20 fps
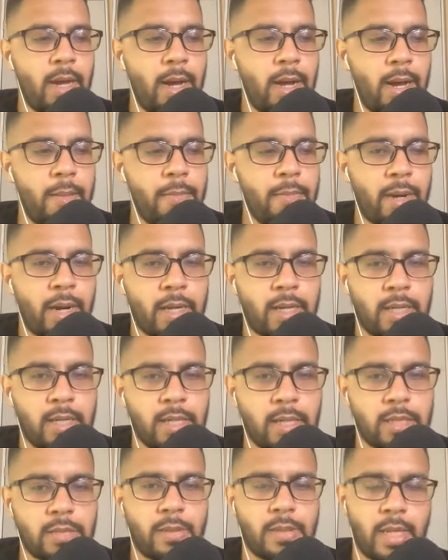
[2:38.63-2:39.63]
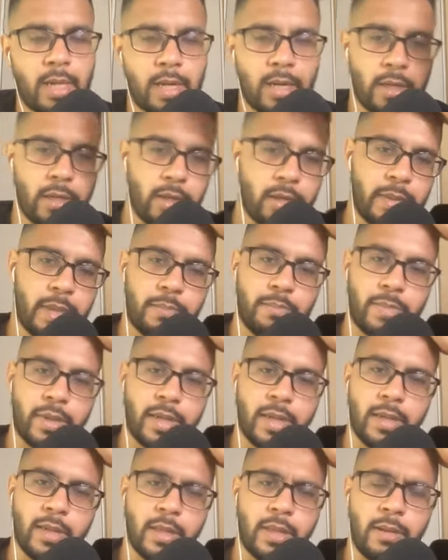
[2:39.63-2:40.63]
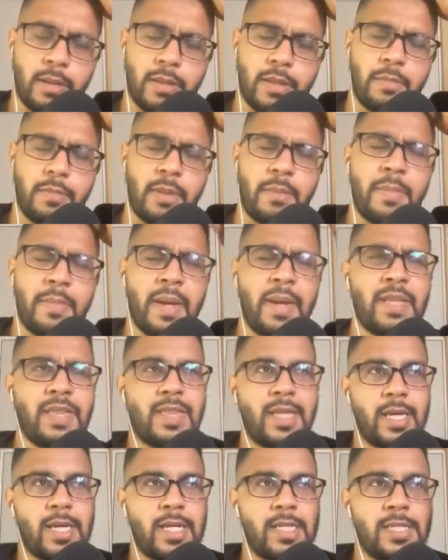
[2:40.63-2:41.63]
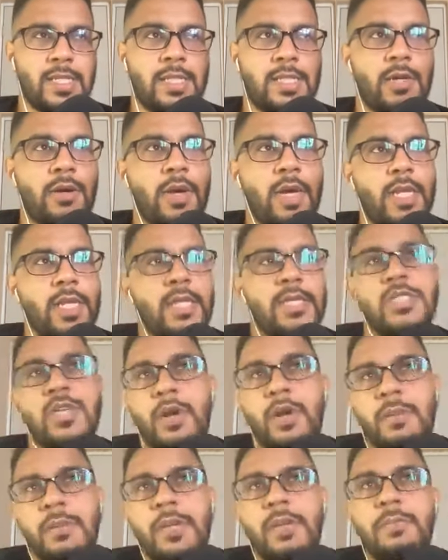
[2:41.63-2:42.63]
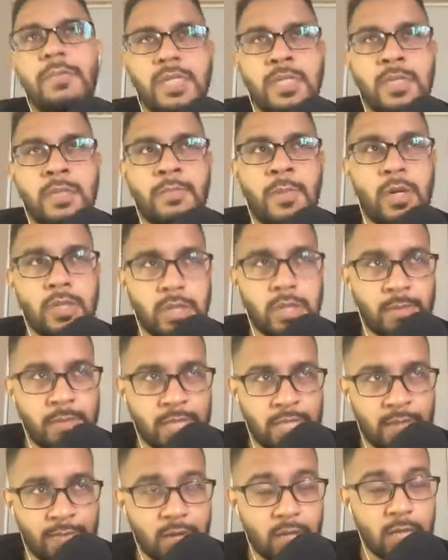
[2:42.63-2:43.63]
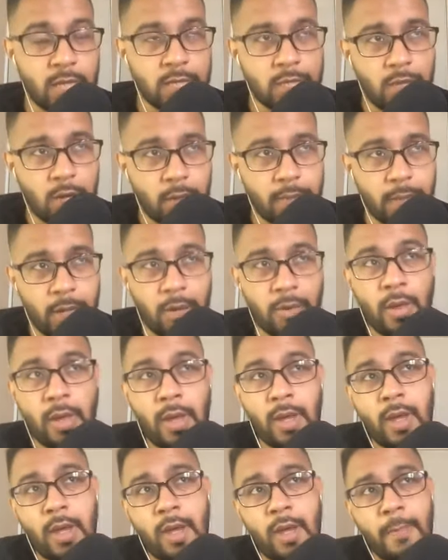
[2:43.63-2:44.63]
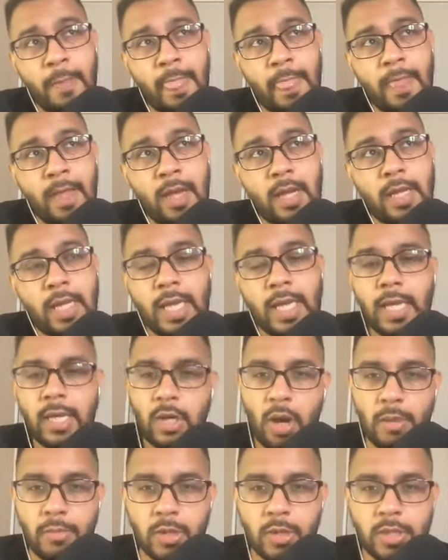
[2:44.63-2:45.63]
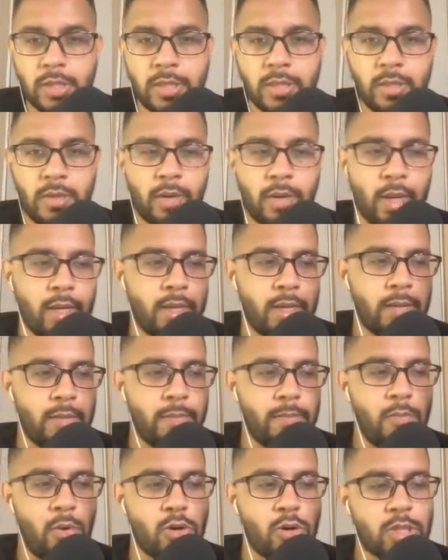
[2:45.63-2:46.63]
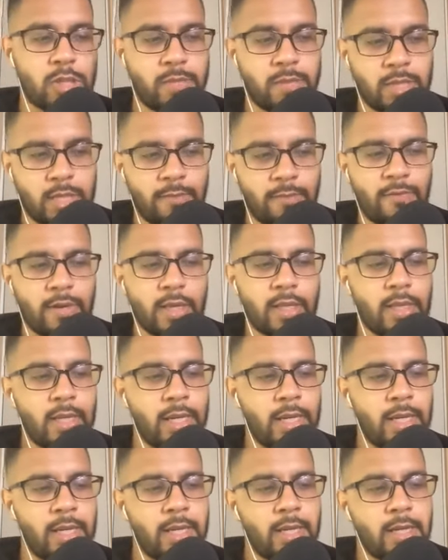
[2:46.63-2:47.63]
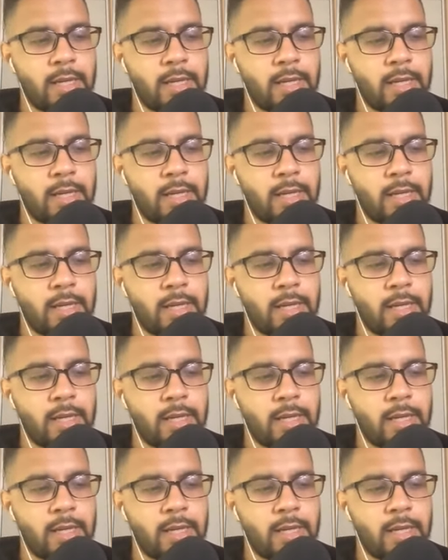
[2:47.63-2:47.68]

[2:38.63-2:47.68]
But I can explain that in a little bit. But the main thing is okay. Let's talk about a business model in specific. Let's talk about e-commerce. Okay, more specifically,